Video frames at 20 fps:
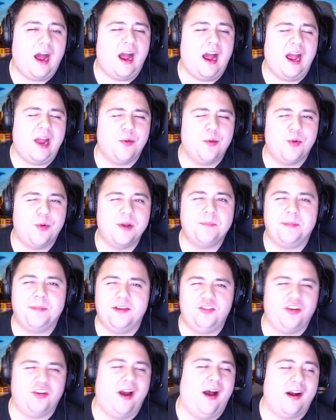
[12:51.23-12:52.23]
I wouldn't
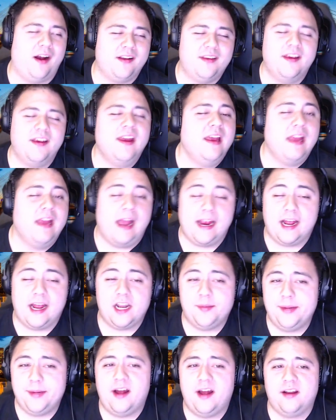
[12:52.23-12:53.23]
be shocked. I got
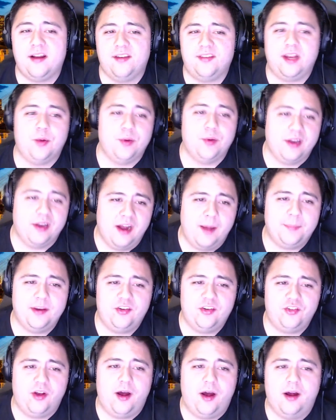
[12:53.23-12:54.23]
to be honest, I would not
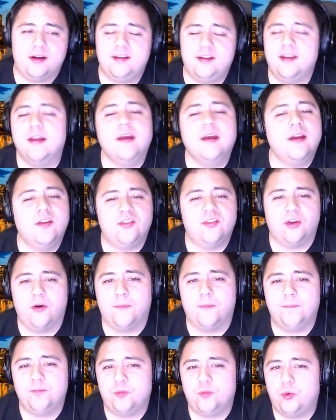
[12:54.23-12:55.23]
be shocked.
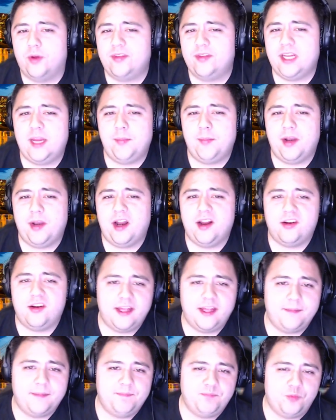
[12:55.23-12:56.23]
So we'll have to keep an eye
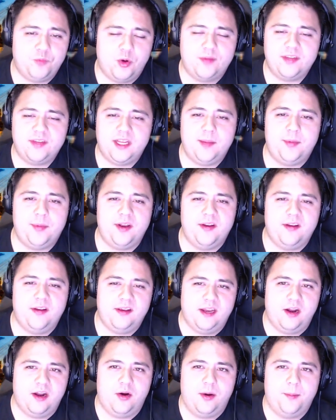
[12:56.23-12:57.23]
on that. We'll have to keep
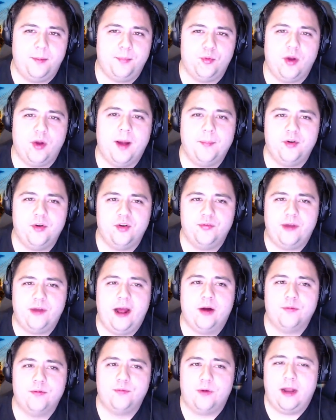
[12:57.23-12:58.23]
a barometer
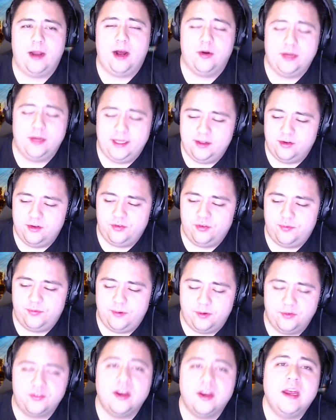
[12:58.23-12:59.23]
out for how Ehlers
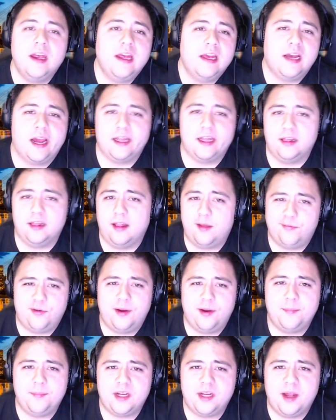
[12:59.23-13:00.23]
feels. I'd love
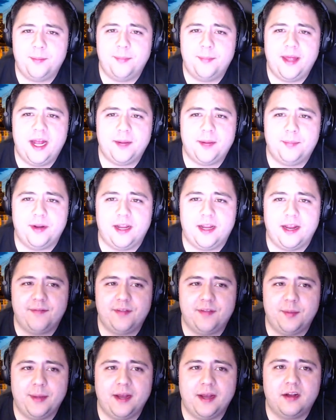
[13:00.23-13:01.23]
for him to come back, but I
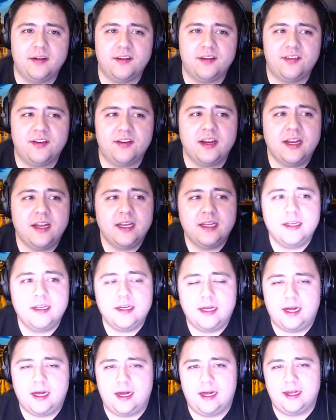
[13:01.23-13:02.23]
have to be honest,
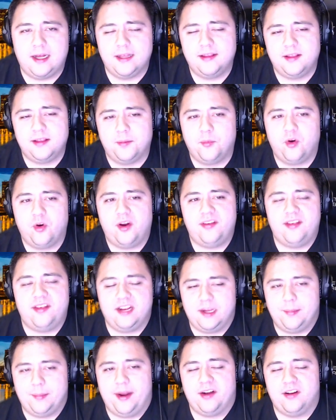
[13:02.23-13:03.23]
the more I
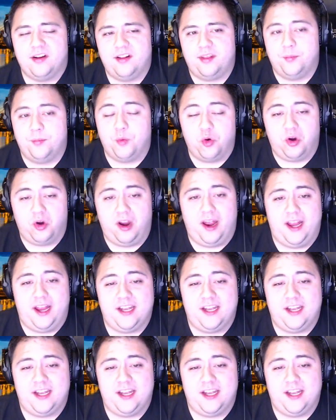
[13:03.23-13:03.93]
think about it, the more I